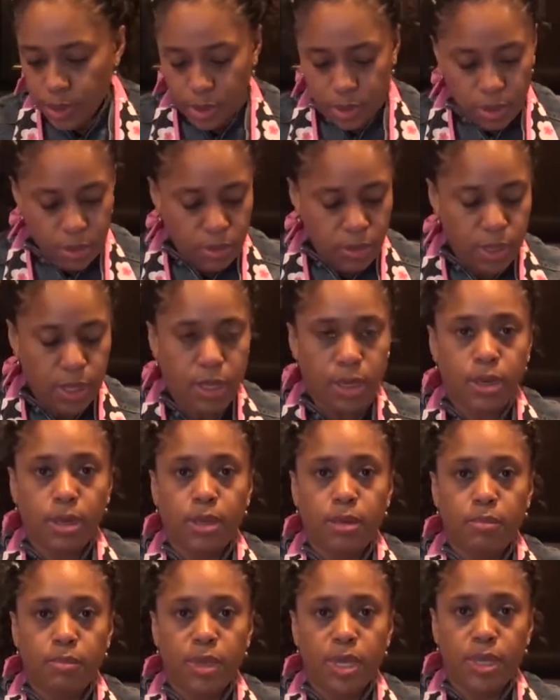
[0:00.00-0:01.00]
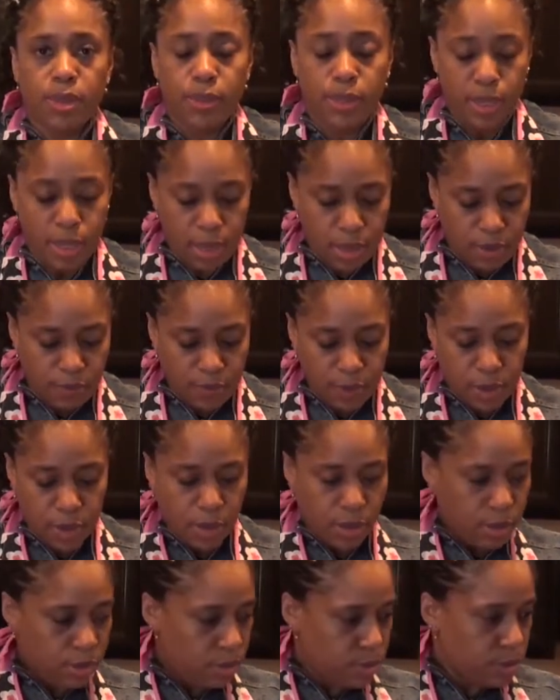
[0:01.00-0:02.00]
we're going to go ahead and hit the
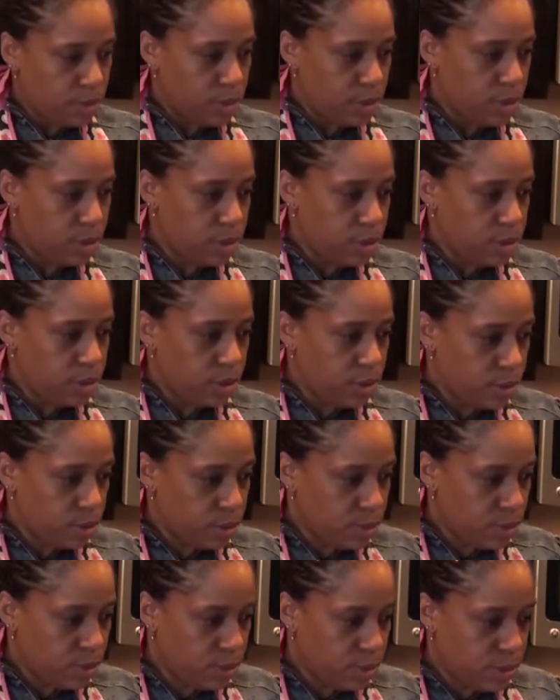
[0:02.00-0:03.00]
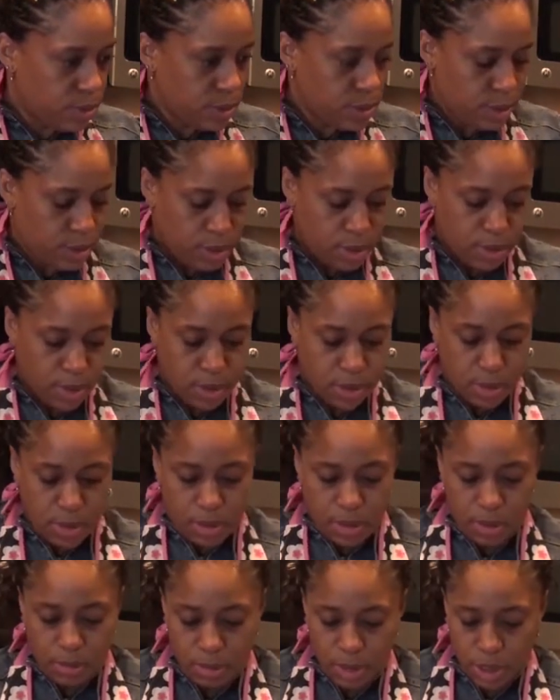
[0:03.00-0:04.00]
avocados. So,
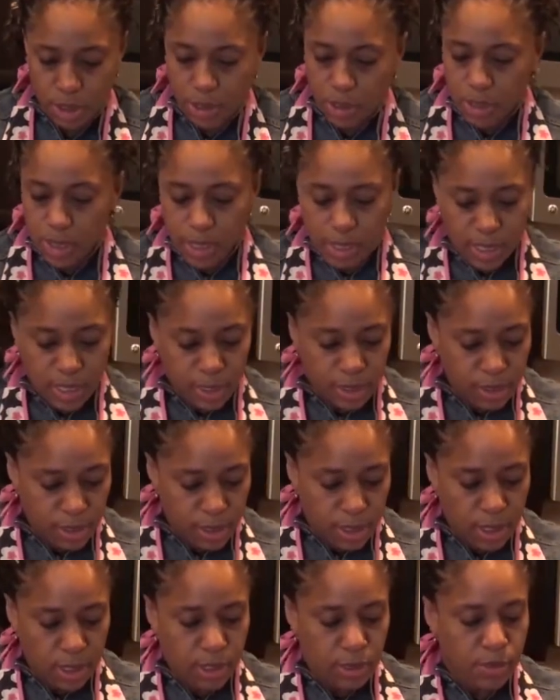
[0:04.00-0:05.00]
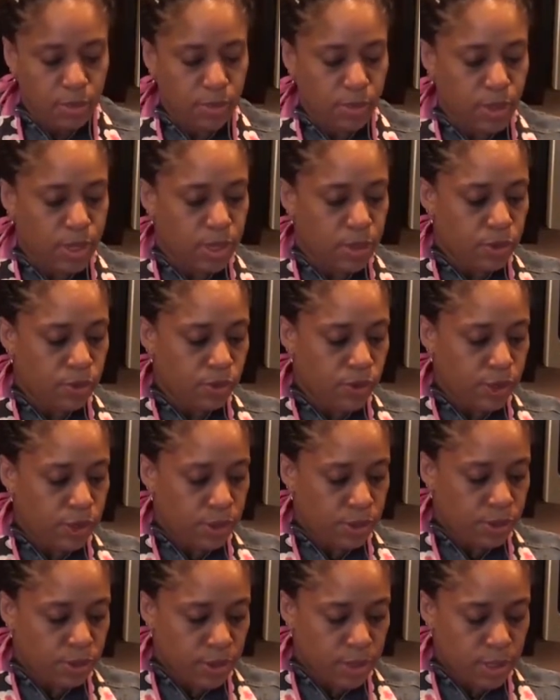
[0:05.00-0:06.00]
let me show you how that's done. What I usually
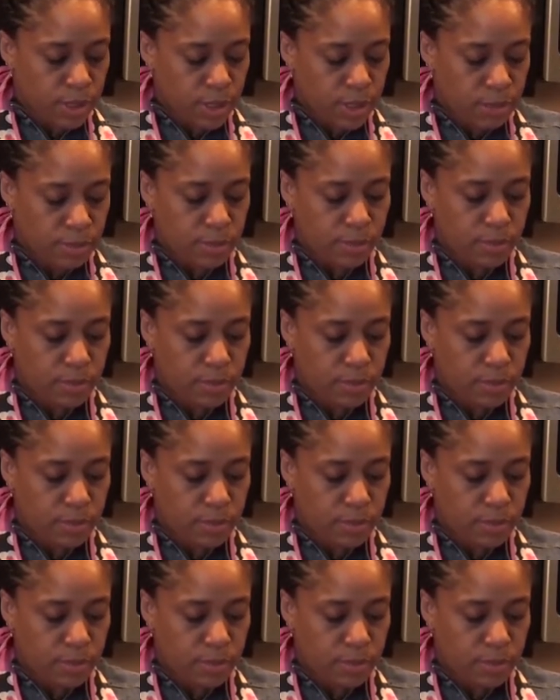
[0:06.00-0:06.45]
do is I